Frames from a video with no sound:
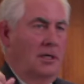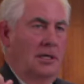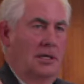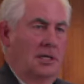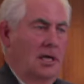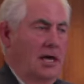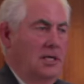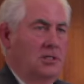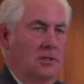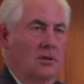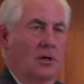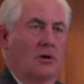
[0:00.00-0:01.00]
engaged
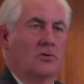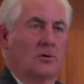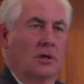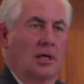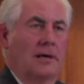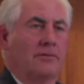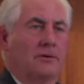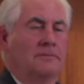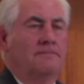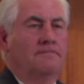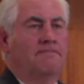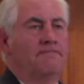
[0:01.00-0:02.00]
at the local level,
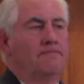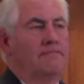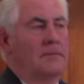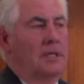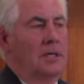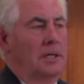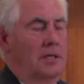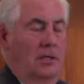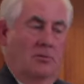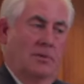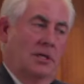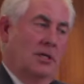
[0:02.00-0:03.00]
uh,
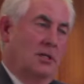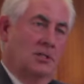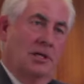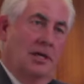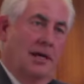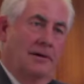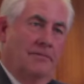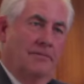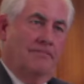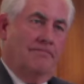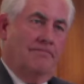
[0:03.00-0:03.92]
either because they have